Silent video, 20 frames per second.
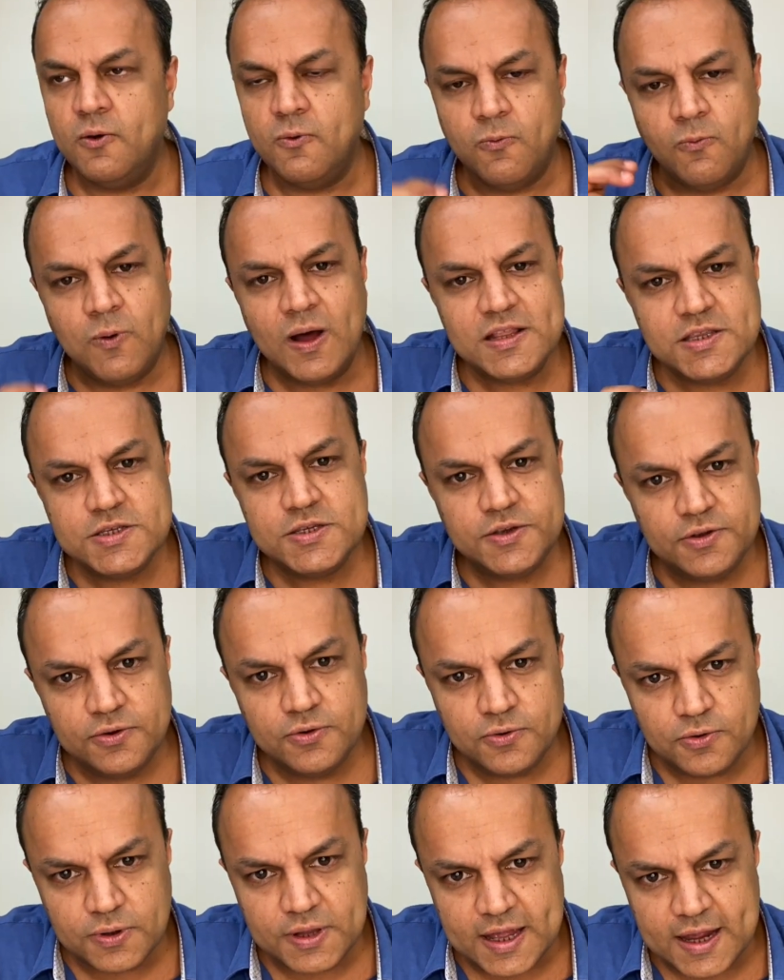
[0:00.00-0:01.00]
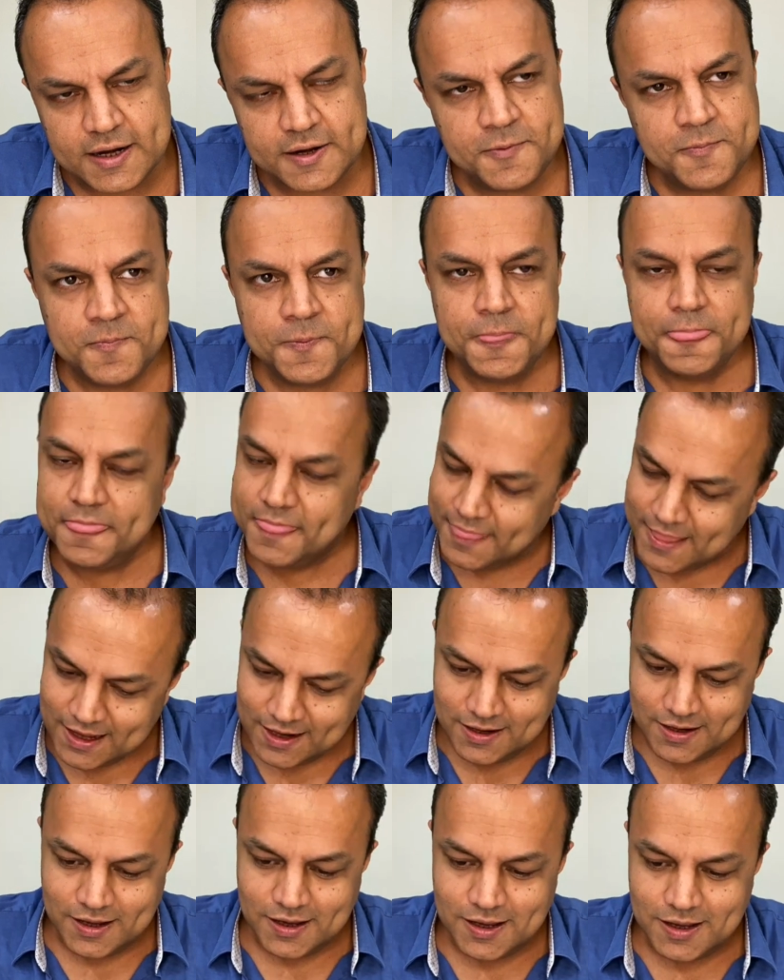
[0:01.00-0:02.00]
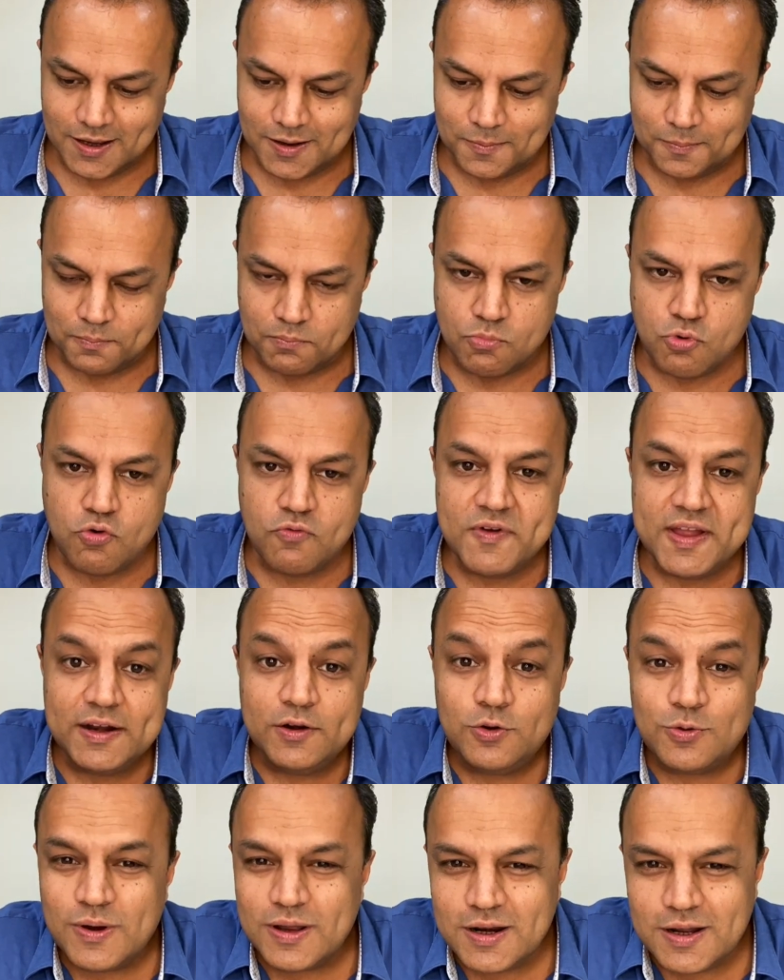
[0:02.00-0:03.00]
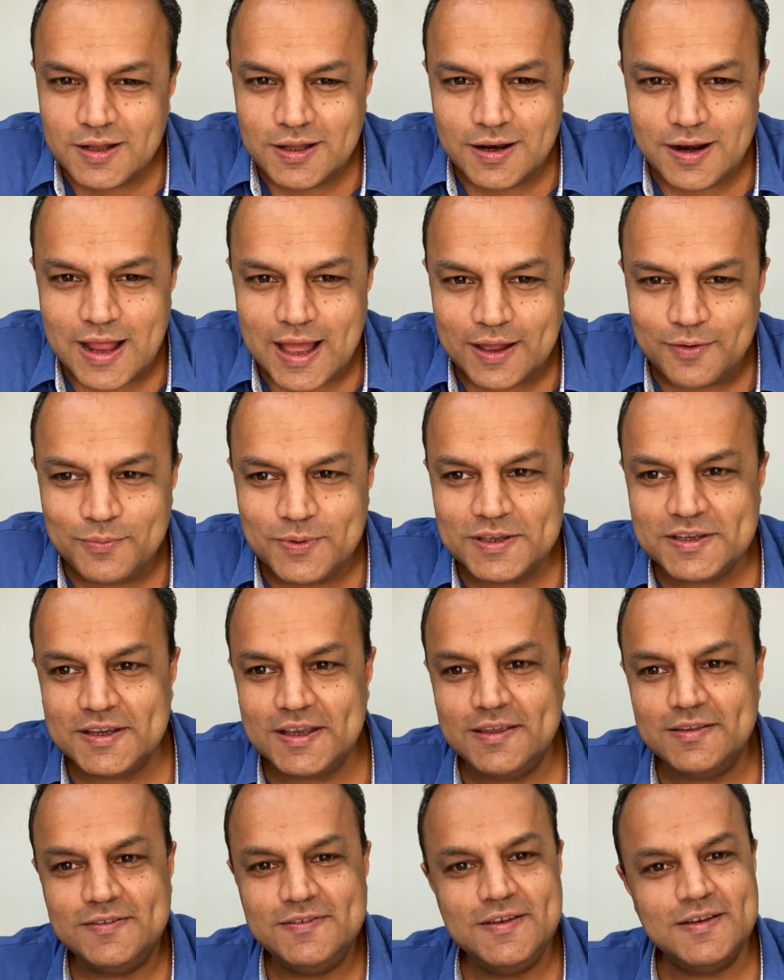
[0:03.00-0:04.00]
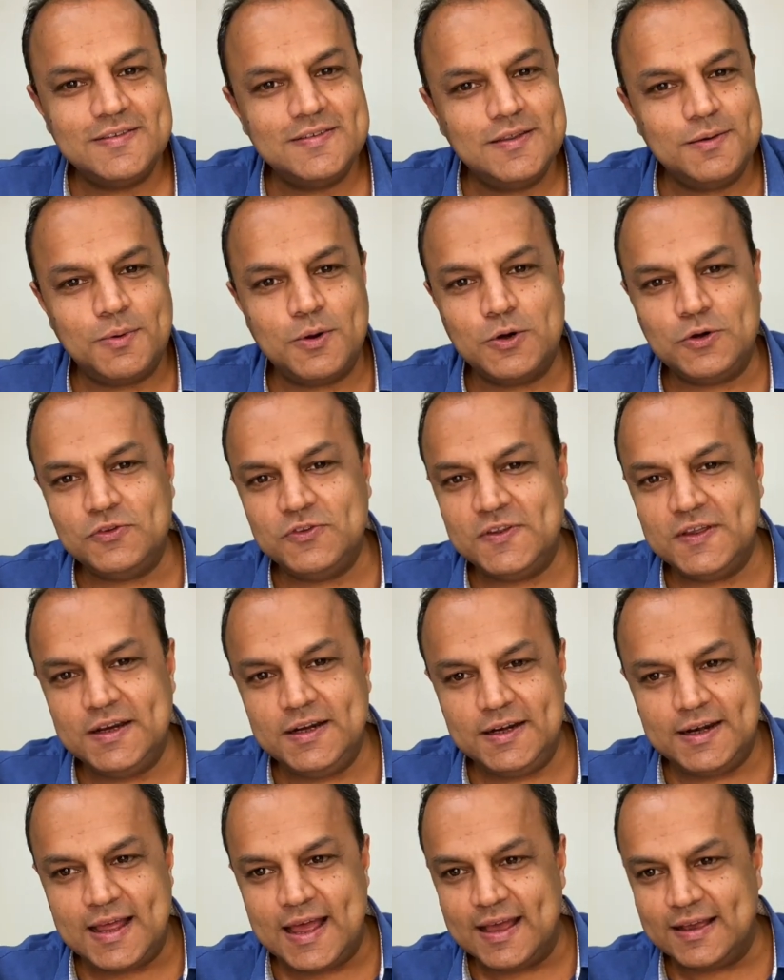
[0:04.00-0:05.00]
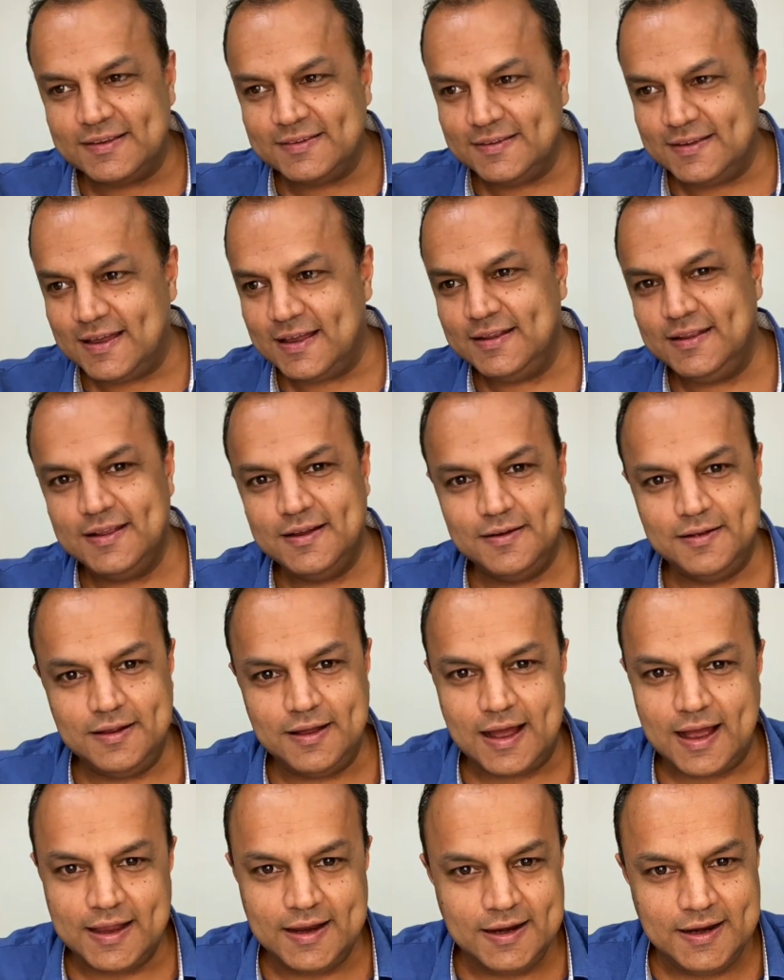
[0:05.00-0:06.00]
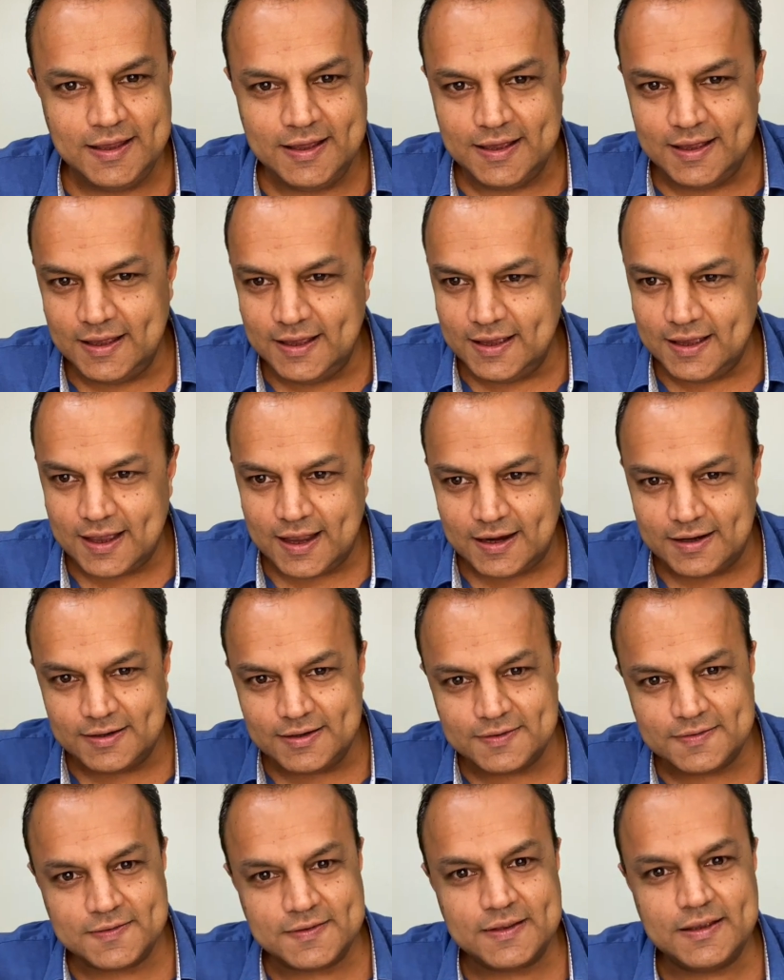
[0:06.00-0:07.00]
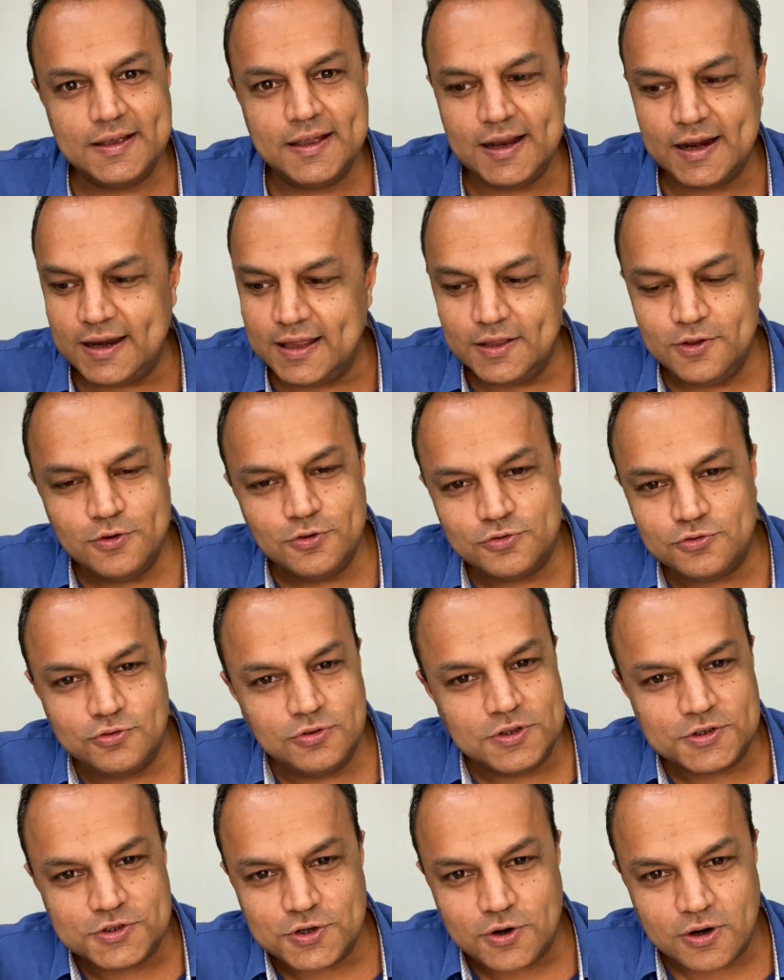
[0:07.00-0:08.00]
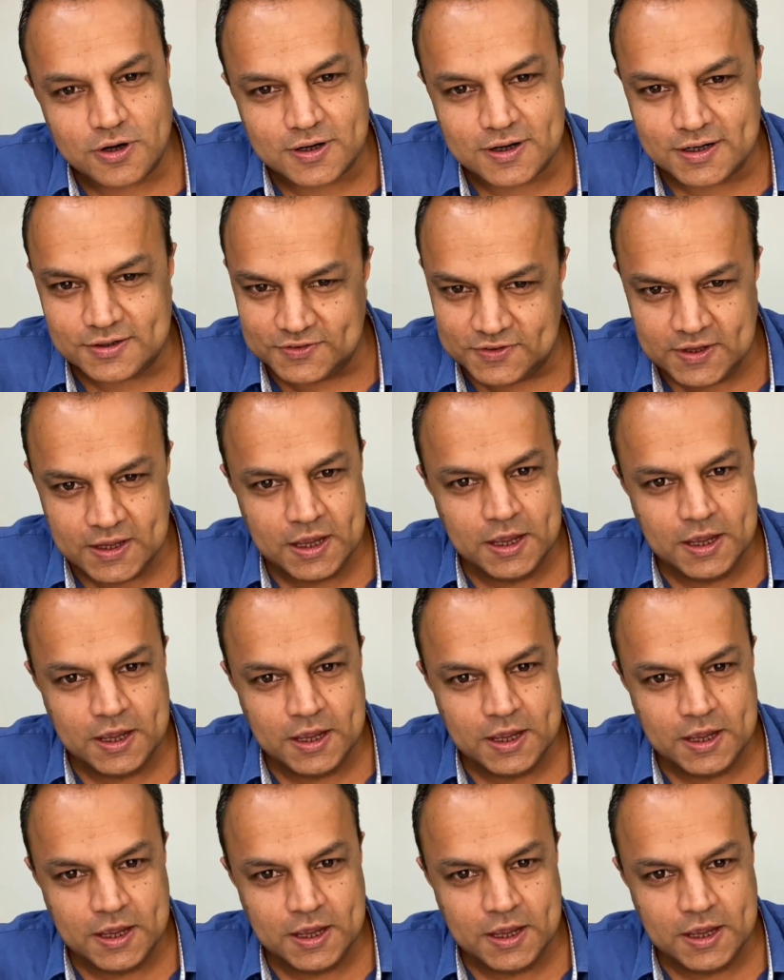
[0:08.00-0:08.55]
Once you know that, then moving to another language is just about syntax and the IDE and just getting used to the shortcuts.